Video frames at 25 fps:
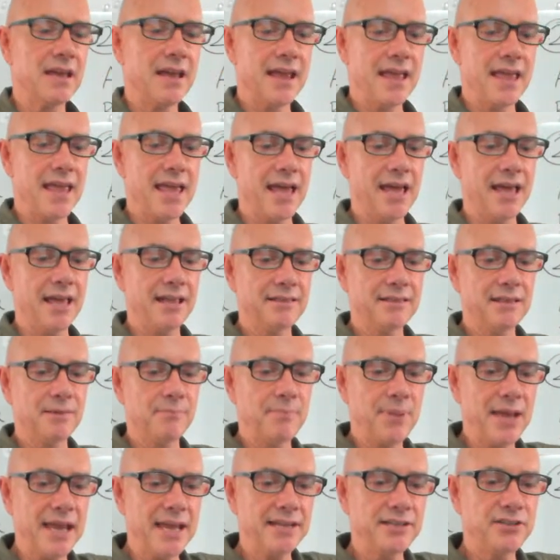And the
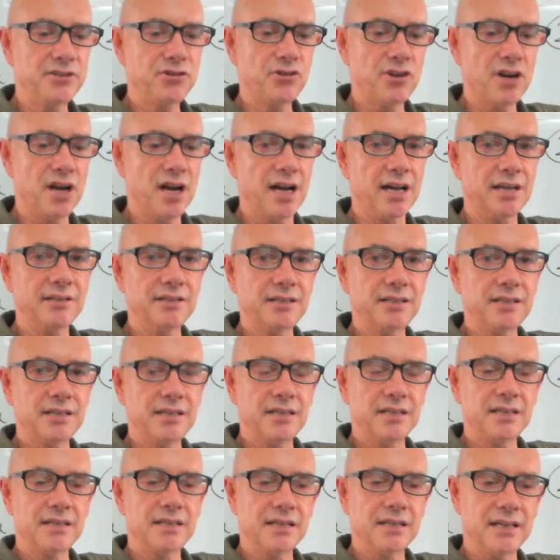Patreon,
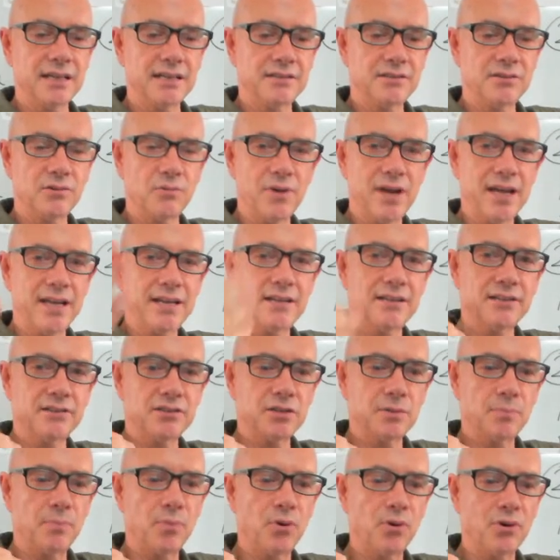it's a way to
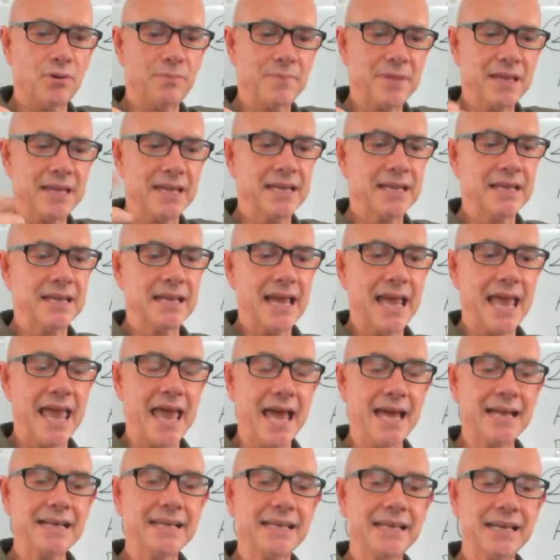support me
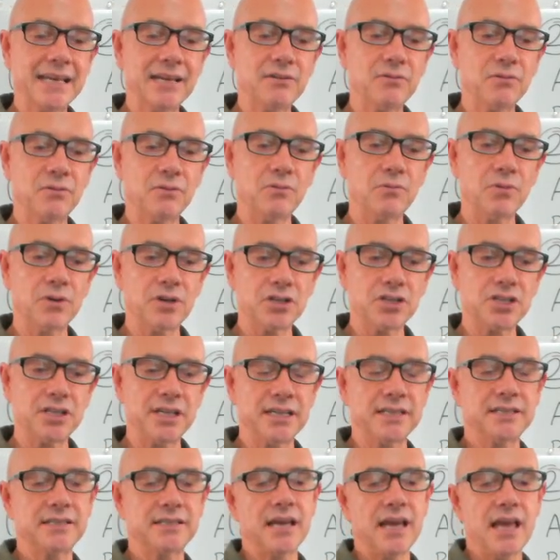and get
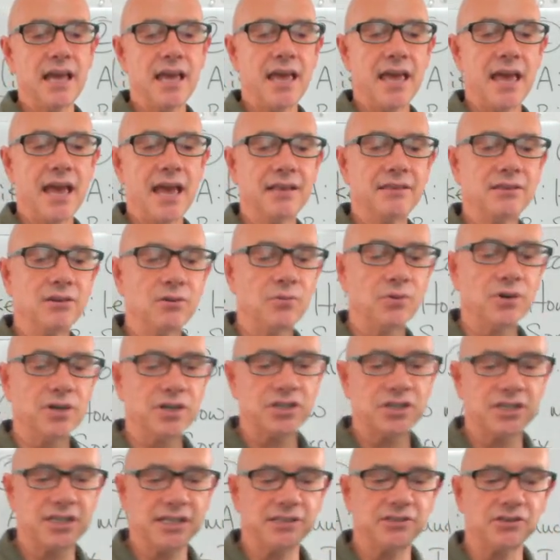worksheets. And the
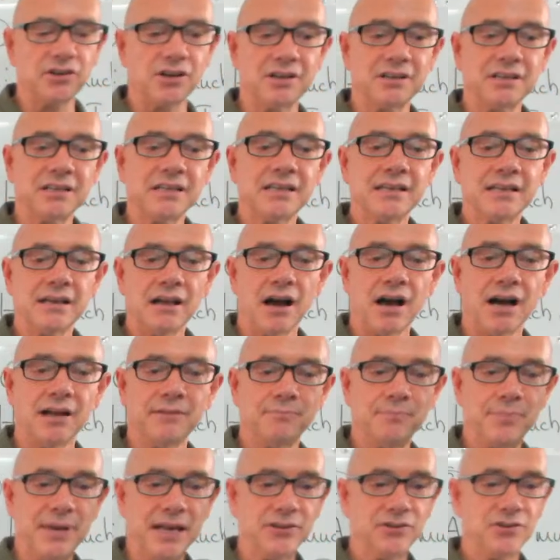worksheets are
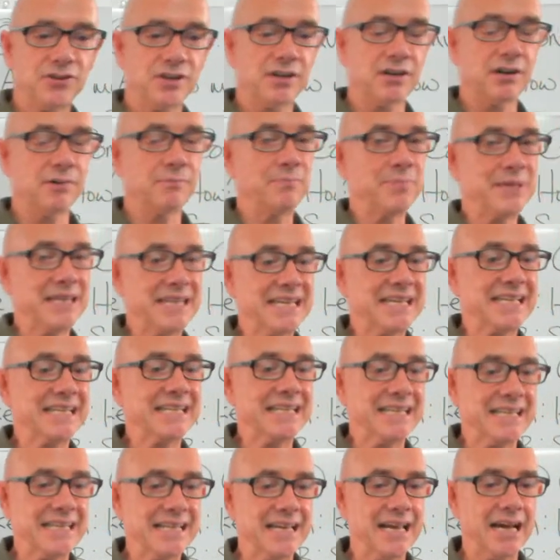on Patreon are P
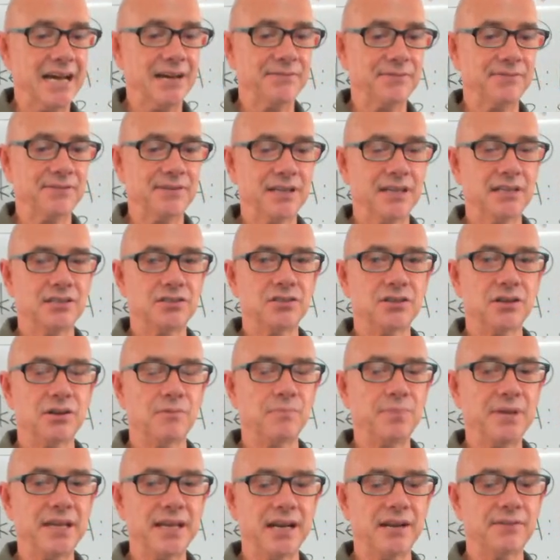D F, and so
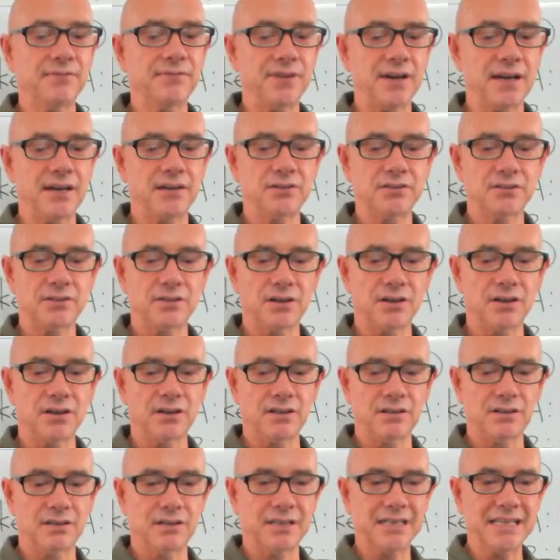P D F files
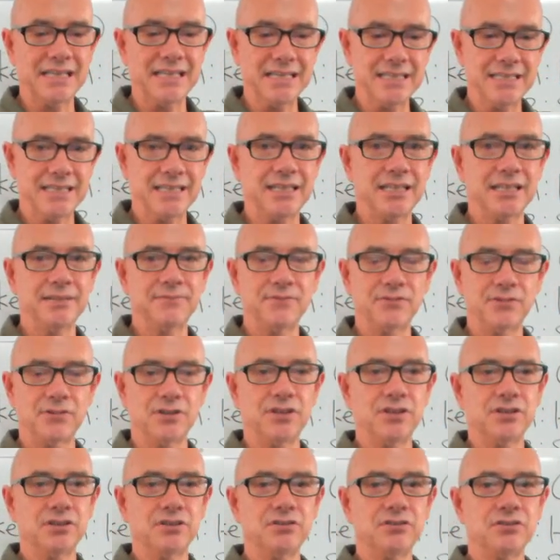are easy for
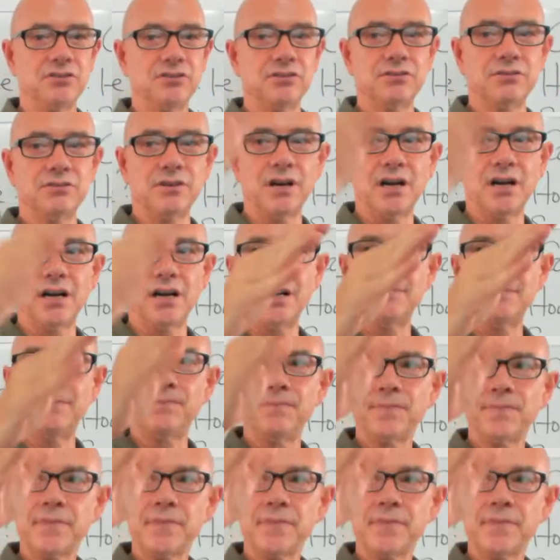you to um,